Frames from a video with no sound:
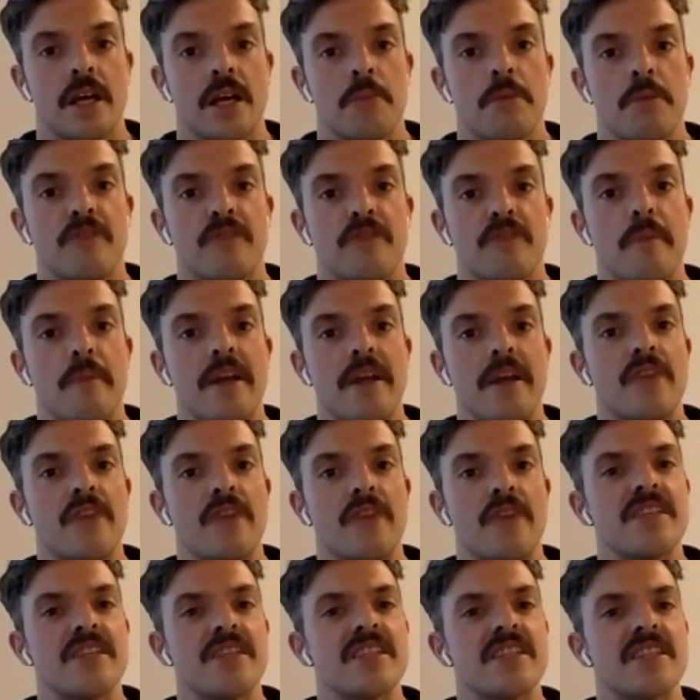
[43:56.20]
But for many of
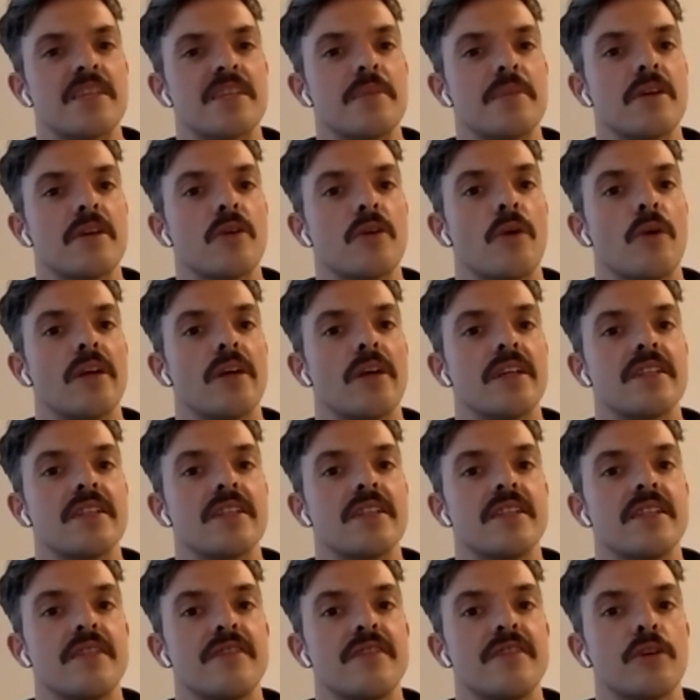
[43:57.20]
us, this can be quite a
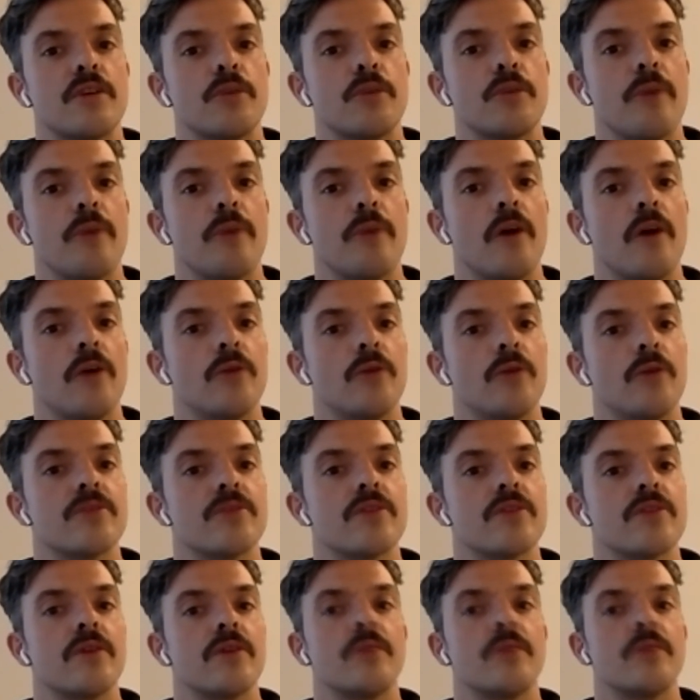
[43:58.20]
difficult pose,
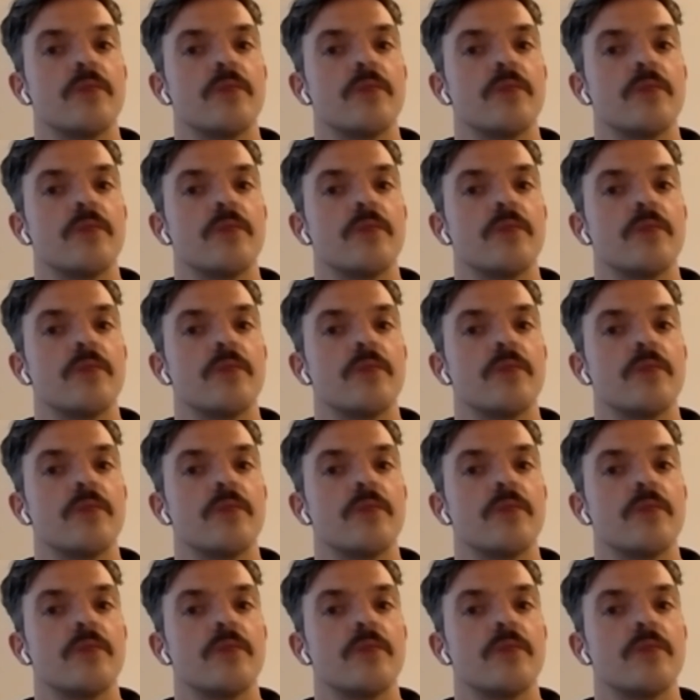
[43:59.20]
so